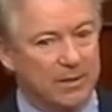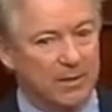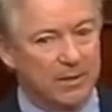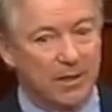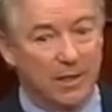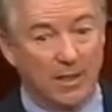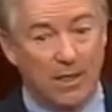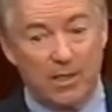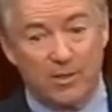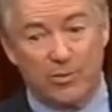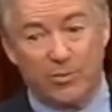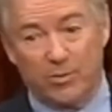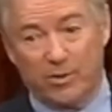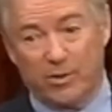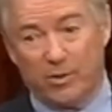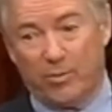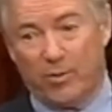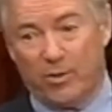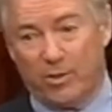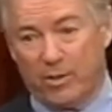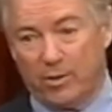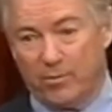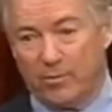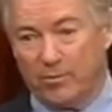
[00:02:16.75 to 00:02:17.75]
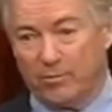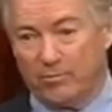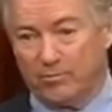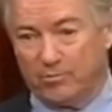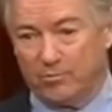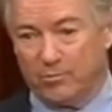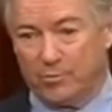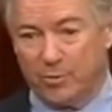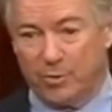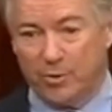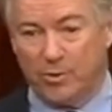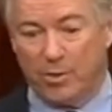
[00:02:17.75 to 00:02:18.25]
And that's really what
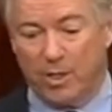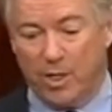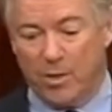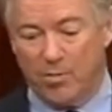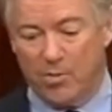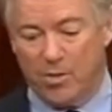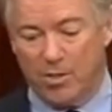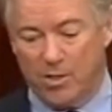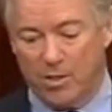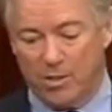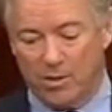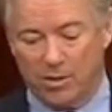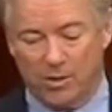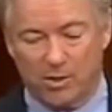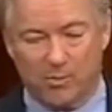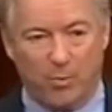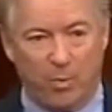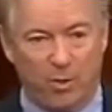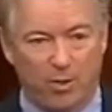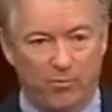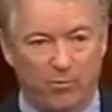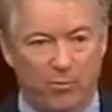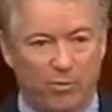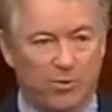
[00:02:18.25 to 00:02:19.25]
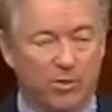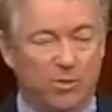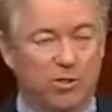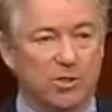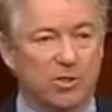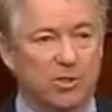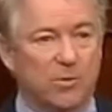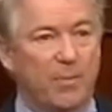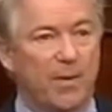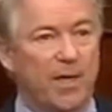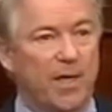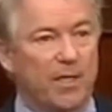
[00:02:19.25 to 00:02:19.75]
should go on. It's part of what this
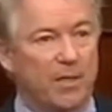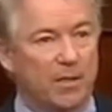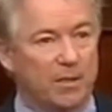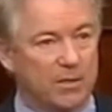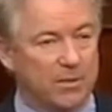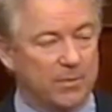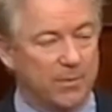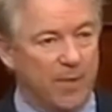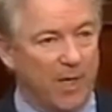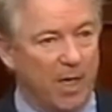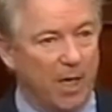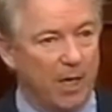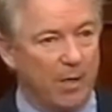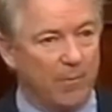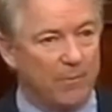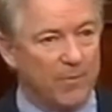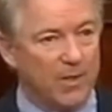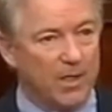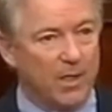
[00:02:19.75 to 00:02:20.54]
debate is about.